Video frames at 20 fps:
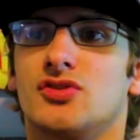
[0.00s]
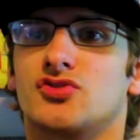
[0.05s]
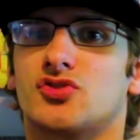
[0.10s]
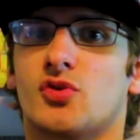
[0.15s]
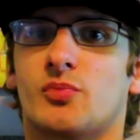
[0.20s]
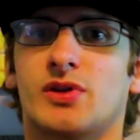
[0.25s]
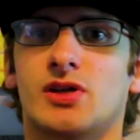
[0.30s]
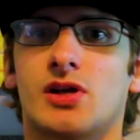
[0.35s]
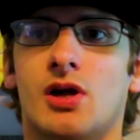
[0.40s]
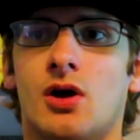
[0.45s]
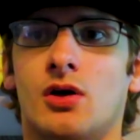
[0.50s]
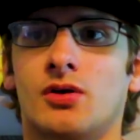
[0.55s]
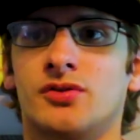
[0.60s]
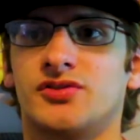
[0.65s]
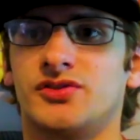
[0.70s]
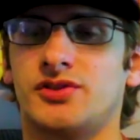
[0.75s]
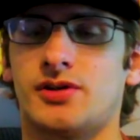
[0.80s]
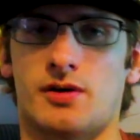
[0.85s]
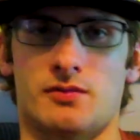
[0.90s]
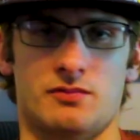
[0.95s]
someone who
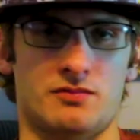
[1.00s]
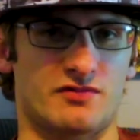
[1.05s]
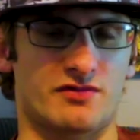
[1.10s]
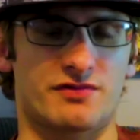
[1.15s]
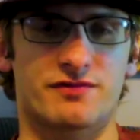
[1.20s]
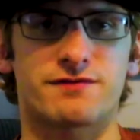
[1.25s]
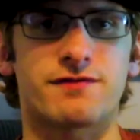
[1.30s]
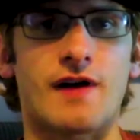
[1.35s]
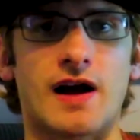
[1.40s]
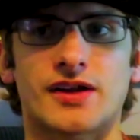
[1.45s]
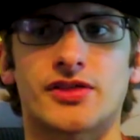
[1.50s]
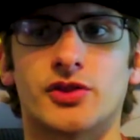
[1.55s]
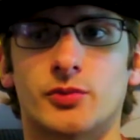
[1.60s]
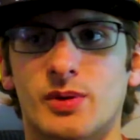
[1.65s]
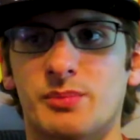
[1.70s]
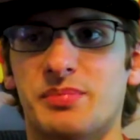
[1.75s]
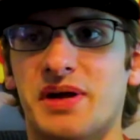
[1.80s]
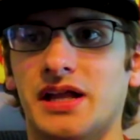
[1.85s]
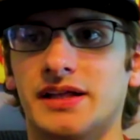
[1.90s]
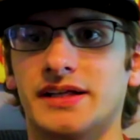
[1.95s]
goes, you know, fuck the
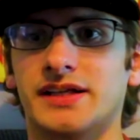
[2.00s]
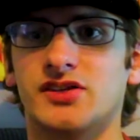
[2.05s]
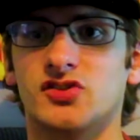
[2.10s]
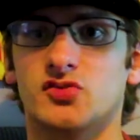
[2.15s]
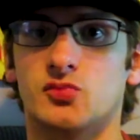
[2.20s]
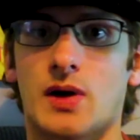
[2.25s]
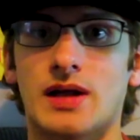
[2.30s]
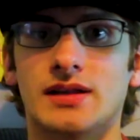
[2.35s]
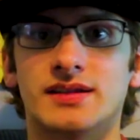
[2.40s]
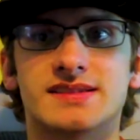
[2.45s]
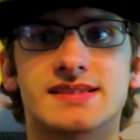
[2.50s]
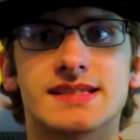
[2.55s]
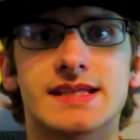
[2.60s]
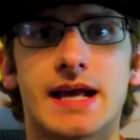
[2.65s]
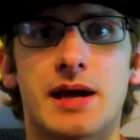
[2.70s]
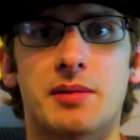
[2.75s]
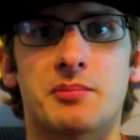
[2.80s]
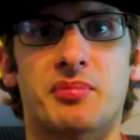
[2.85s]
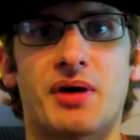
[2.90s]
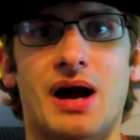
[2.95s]
rebellion as well as
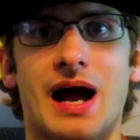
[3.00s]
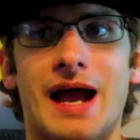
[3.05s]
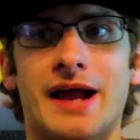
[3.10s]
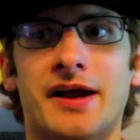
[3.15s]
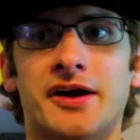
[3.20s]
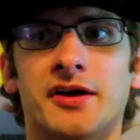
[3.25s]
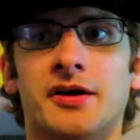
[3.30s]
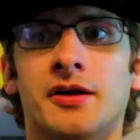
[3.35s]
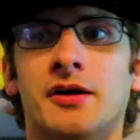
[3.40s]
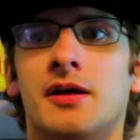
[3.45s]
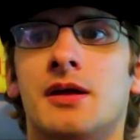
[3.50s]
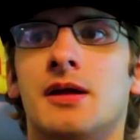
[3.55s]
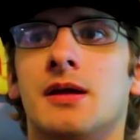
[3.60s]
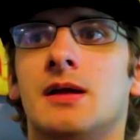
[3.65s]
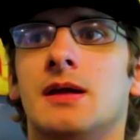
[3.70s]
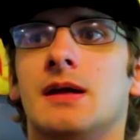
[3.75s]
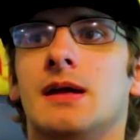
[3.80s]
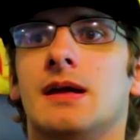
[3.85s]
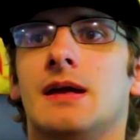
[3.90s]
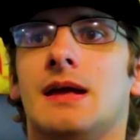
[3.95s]
the Empire.
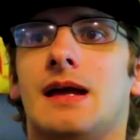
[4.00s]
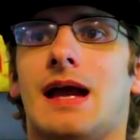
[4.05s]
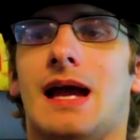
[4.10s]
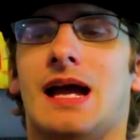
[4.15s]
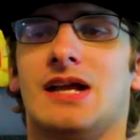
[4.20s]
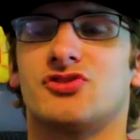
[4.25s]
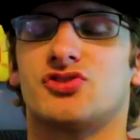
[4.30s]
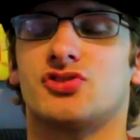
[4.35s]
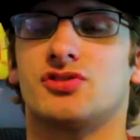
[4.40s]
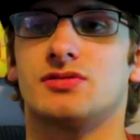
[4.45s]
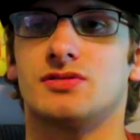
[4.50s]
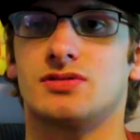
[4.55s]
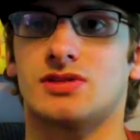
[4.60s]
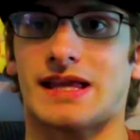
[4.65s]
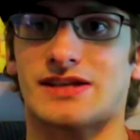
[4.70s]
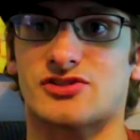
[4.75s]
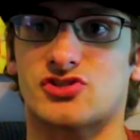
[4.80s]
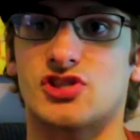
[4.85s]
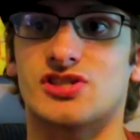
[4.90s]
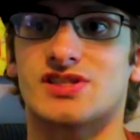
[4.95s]
And,
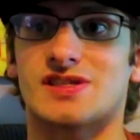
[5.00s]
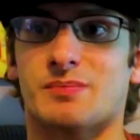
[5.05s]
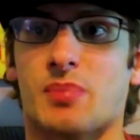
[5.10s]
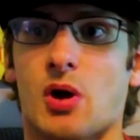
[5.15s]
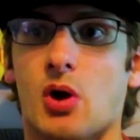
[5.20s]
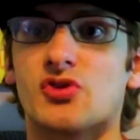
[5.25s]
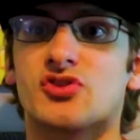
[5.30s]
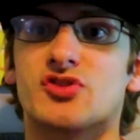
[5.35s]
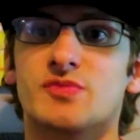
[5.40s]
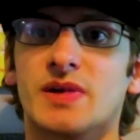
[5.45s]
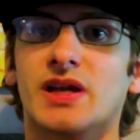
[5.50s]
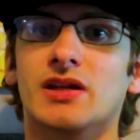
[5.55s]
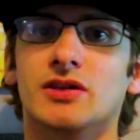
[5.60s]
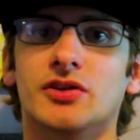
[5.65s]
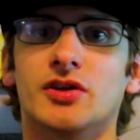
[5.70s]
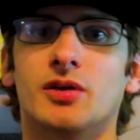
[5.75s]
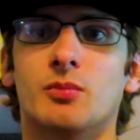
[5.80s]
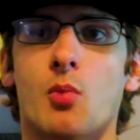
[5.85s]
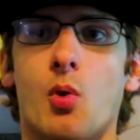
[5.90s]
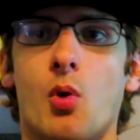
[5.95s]
like, she's supposed to be a
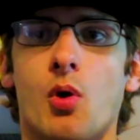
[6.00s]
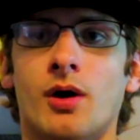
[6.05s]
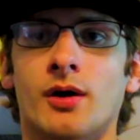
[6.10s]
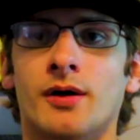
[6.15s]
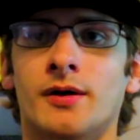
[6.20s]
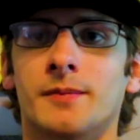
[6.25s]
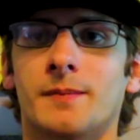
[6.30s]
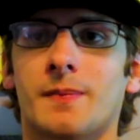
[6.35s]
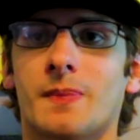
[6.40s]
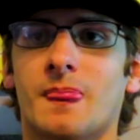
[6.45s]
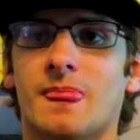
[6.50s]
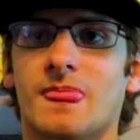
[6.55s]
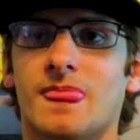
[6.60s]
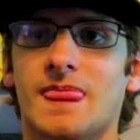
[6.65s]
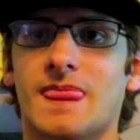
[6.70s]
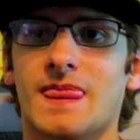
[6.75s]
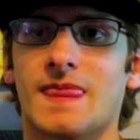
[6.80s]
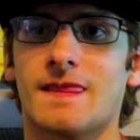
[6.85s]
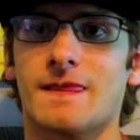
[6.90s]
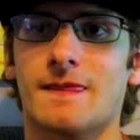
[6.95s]
little more...
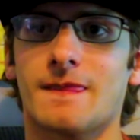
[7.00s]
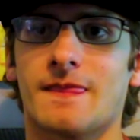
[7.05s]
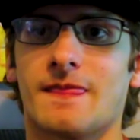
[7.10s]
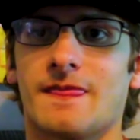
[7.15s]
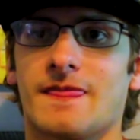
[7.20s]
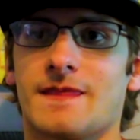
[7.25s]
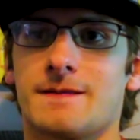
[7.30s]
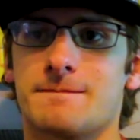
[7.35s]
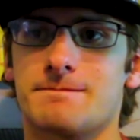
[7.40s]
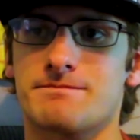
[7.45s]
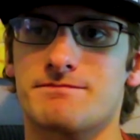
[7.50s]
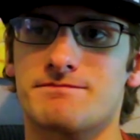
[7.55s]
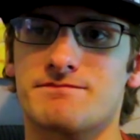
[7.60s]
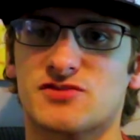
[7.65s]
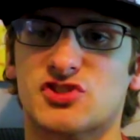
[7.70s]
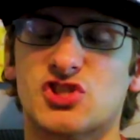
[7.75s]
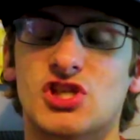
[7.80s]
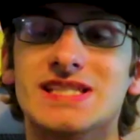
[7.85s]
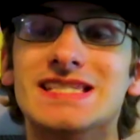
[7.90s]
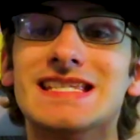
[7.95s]

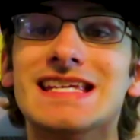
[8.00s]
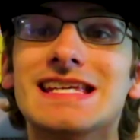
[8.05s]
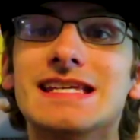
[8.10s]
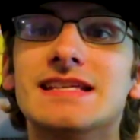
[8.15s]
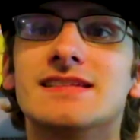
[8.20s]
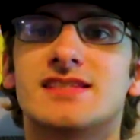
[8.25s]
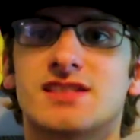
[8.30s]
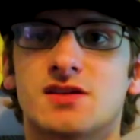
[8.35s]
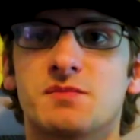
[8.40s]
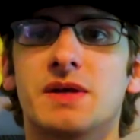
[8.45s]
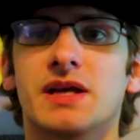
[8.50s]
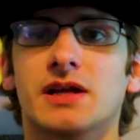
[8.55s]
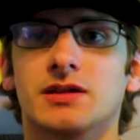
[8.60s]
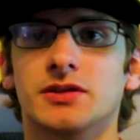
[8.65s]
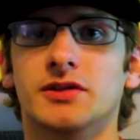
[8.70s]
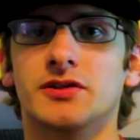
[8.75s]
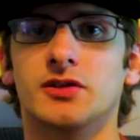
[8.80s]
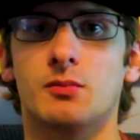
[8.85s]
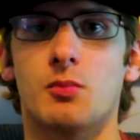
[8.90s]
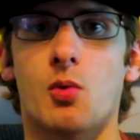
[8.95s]
She needs to be a
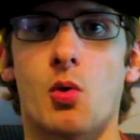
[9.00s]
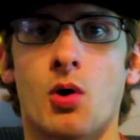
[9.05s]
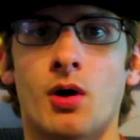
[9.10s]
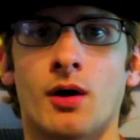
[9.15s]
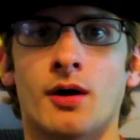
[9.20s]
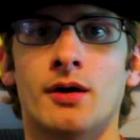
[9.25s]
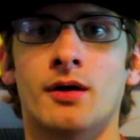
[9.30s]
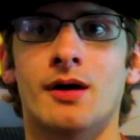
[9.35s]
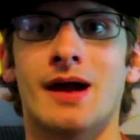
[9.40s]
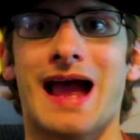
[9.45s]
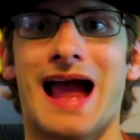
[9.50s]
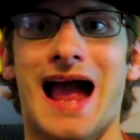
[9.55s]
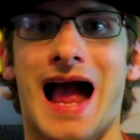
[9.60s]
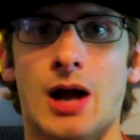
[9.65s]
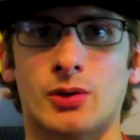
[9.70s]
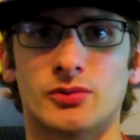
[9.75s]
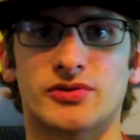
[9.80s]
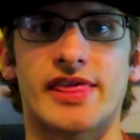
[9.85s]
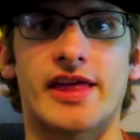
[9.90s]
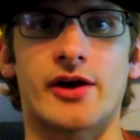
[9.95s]
little more
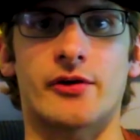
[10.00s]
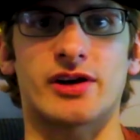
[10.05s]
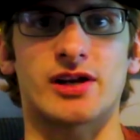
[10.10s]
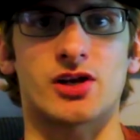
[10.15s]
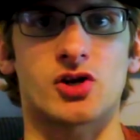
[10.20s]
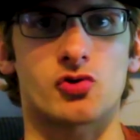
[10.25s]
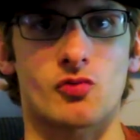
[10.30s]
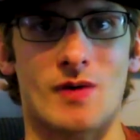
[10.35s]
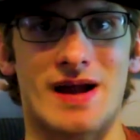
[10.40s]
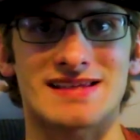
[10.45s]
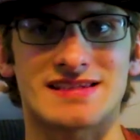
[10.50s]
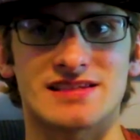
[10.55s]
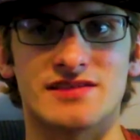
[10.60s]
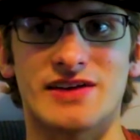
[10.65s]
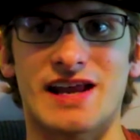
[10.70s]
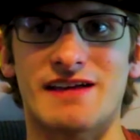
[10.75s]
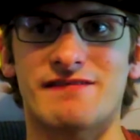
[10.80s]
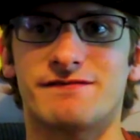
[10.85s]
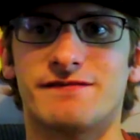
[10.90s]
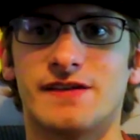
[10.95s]
out there and aggressive,
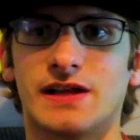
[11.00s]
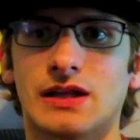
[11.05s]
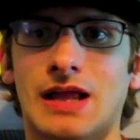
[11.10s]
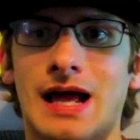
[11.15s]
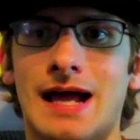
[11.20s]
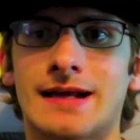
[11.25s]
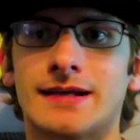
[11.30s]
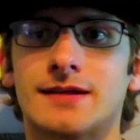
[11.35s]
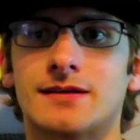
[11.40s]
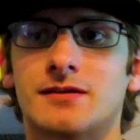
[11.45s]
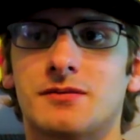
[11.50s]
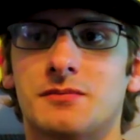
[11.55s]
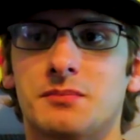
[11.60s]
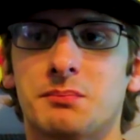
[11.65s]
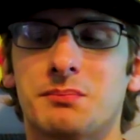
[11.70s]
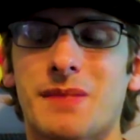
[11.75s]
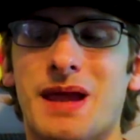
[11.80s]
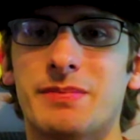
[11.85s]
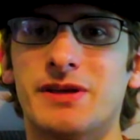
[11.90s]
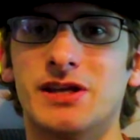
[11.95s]
and I feel like
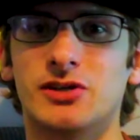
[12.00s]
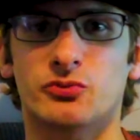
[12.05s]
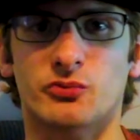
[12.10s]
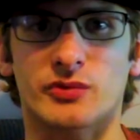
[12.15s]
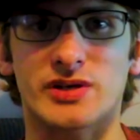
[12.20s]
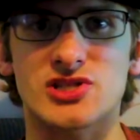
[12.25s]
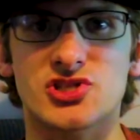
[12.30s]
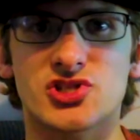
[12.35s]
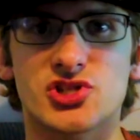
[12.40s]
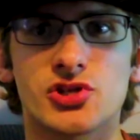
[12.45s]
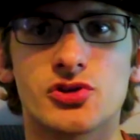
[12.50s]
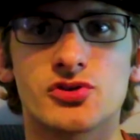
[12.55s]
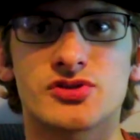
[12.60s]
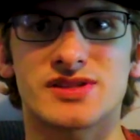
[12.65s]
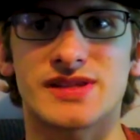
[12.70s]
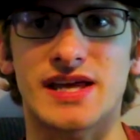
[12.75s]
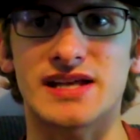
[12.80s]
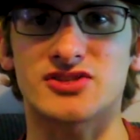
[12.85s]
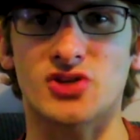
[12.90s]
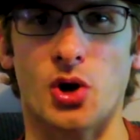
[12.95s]
maybe in
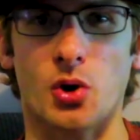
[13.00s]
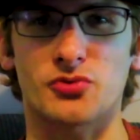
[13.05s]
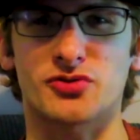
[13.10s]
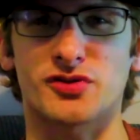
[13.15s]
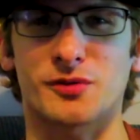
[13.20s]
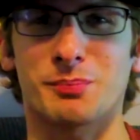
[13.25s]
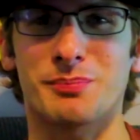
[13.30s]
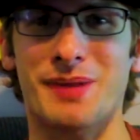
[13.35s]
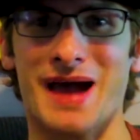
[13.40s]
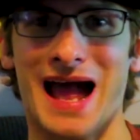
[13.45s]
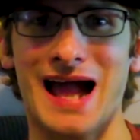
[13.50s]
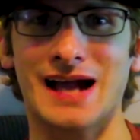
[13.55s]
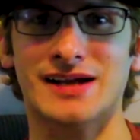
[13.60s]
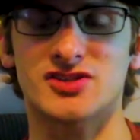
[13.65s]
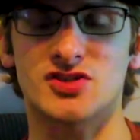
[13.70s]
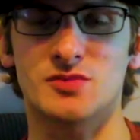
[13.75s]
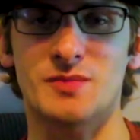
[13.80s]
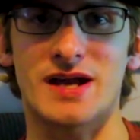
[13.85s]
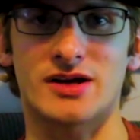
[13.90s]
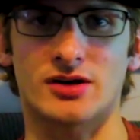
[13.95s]
reshoots they toned her back
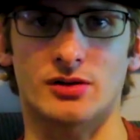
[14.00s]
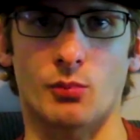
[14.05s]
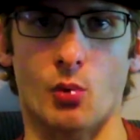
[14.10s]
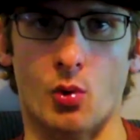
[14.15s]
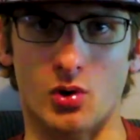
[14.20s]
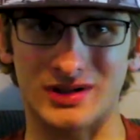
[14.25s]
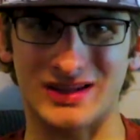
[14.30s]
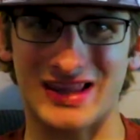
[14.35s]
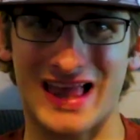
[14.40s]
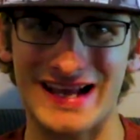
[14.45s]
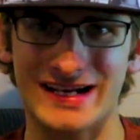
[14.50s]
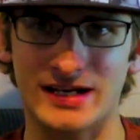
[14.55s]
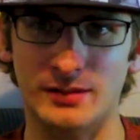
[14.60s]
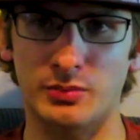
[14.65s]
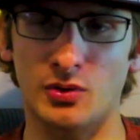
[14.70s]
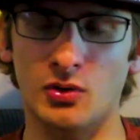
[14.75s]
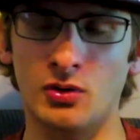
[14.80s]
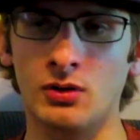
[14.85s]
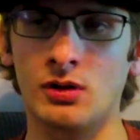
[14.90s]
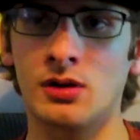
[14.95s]
to make her more
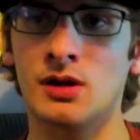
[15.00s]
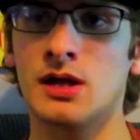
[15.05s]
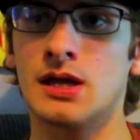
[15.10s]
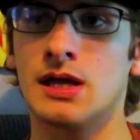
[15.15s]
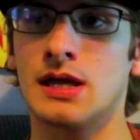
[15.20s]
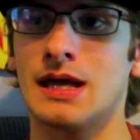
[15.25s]
likable,